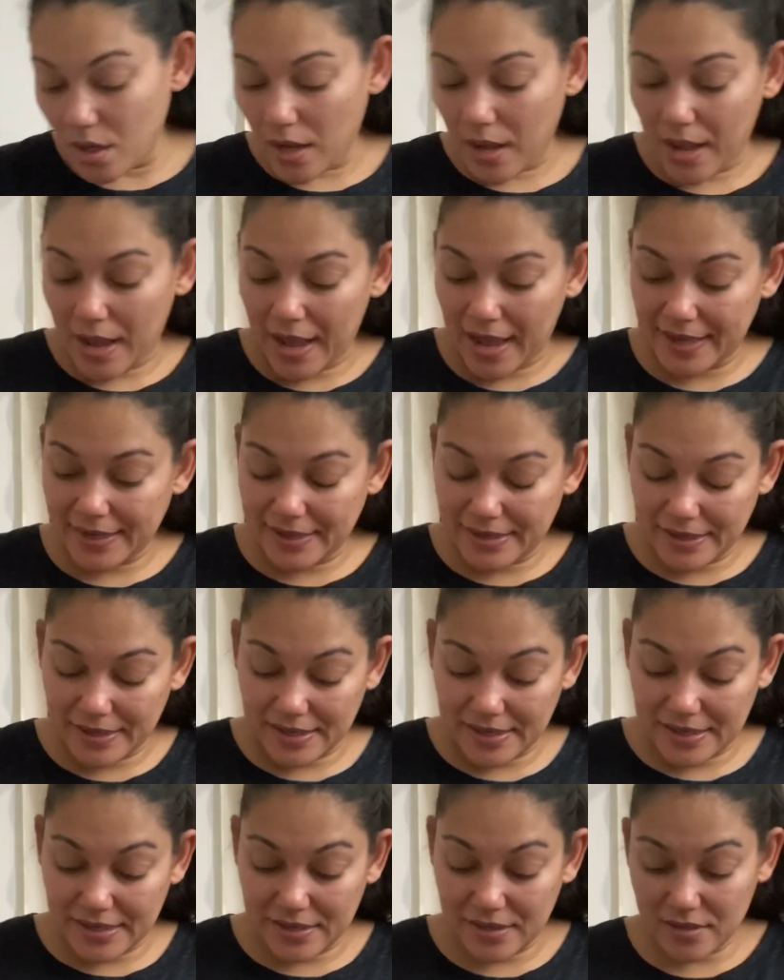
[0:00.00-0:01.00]
I,
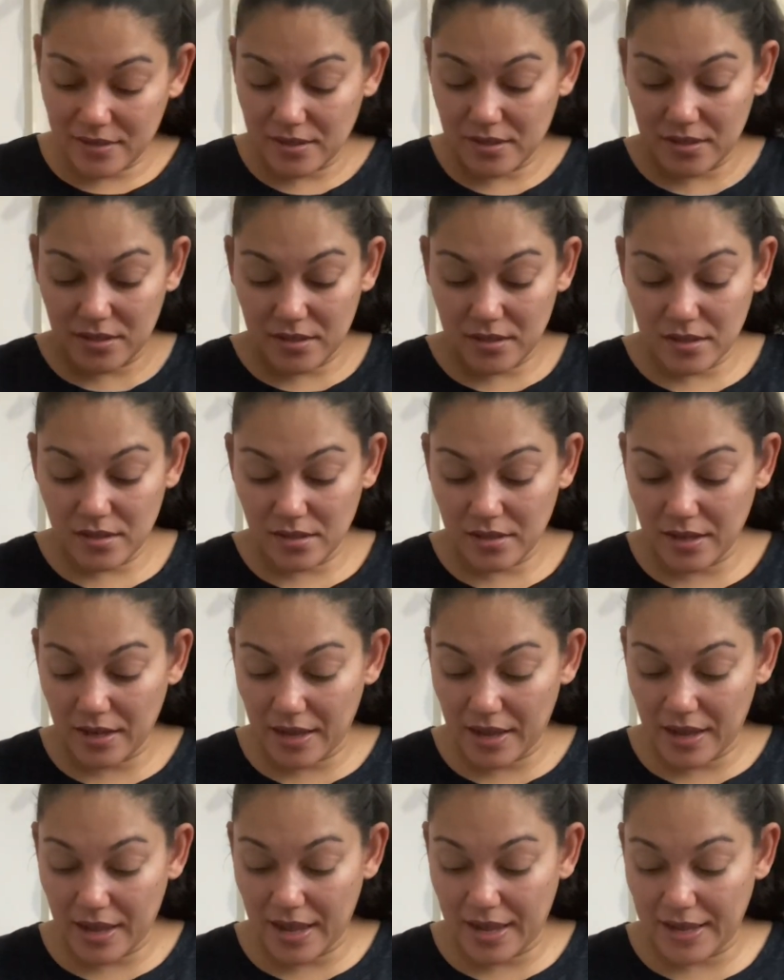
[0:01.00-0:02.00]
uh,
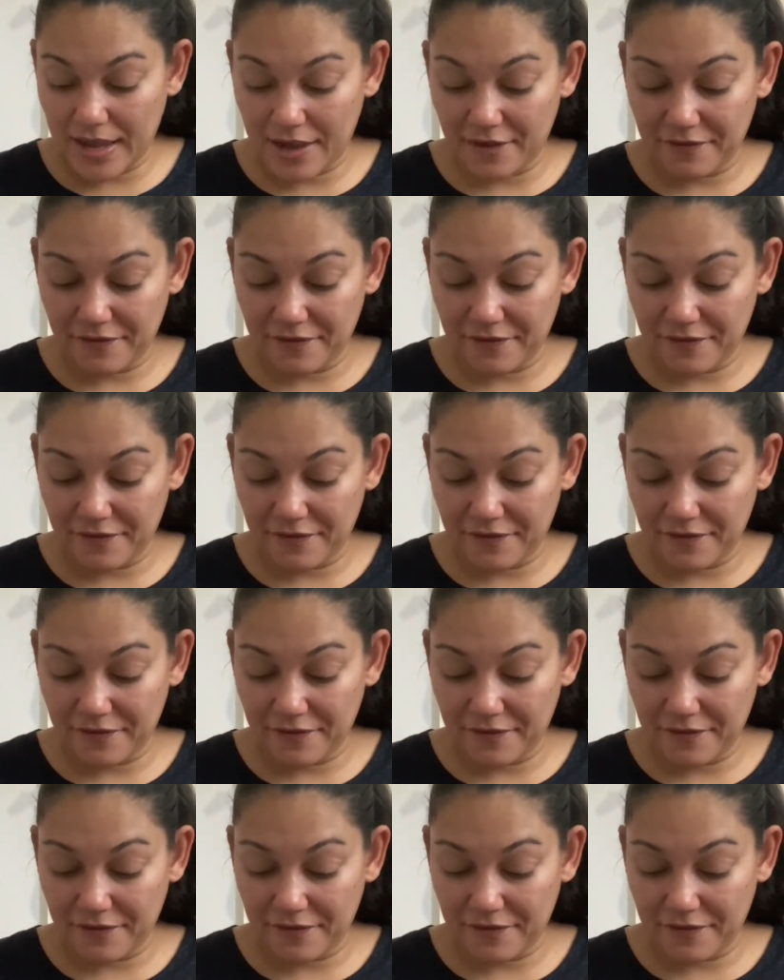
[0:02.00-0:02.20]
I,